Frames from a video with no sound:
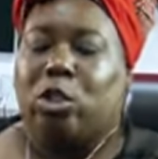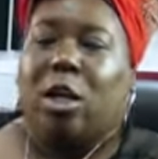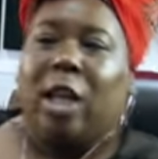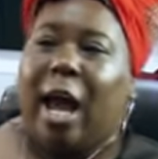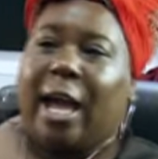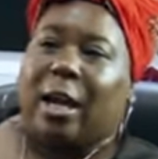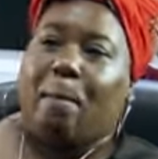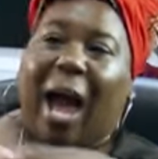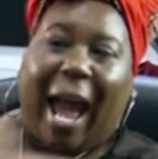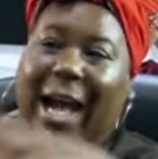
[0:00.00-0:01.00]
like
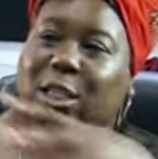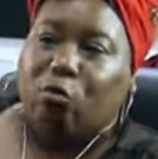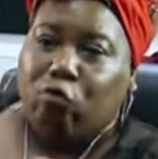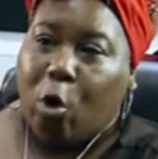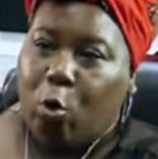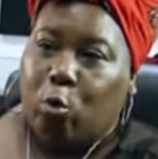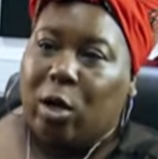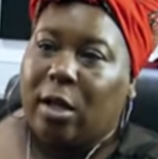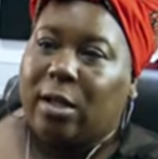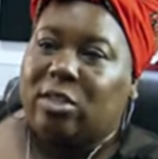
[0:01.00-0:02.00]
I had a role.
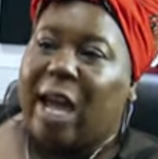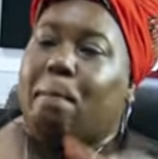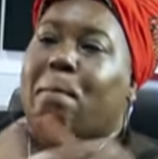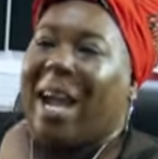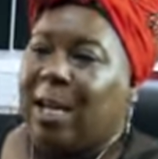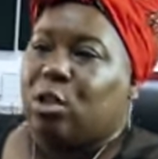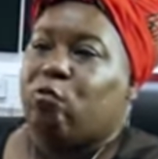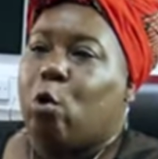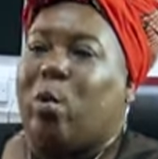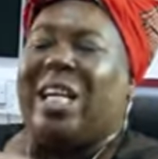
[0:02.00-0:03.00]
They made the
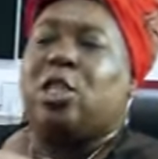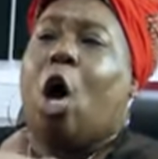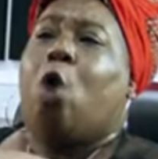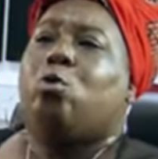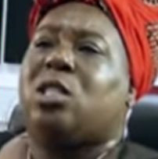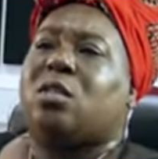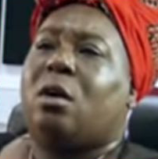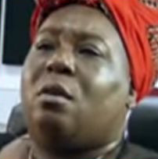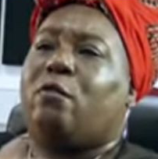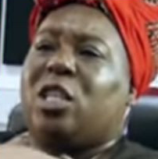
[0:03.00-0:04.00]
role. We need a host
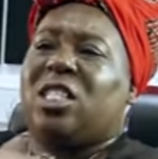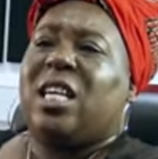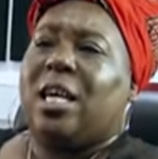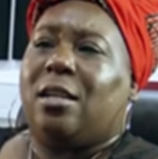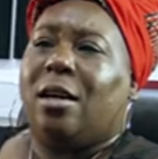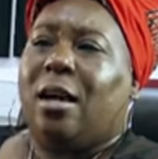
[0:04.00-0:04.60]
for the scene.